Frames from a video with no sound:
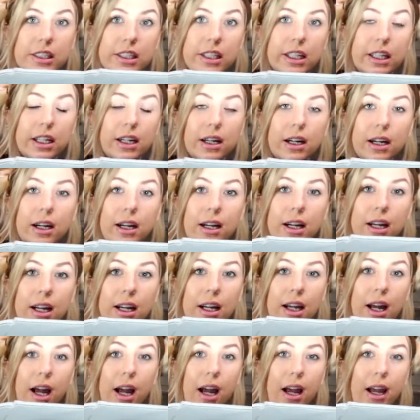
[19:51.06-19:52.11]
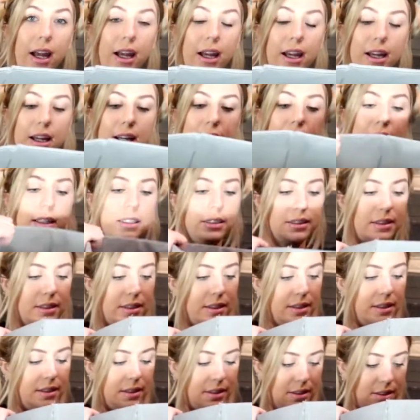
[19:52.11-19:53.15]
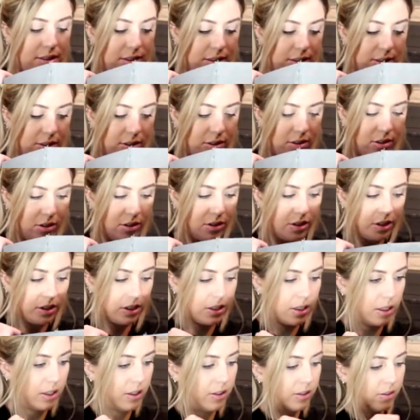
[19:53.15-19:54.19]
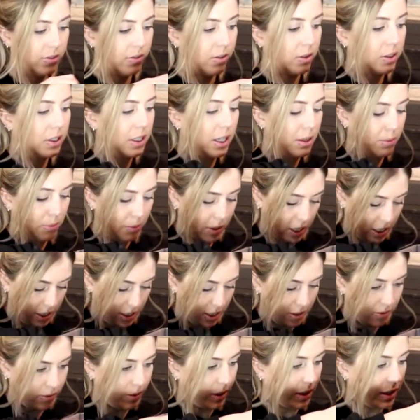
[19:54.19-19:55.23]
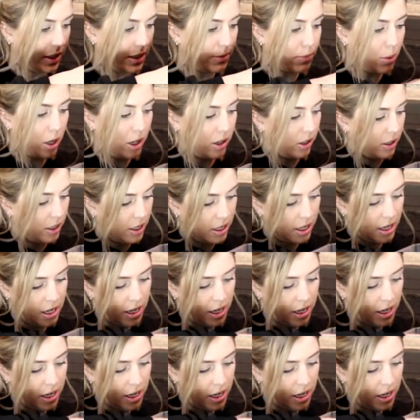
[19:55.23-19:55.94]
in here. And they're all just folded up nice and really small.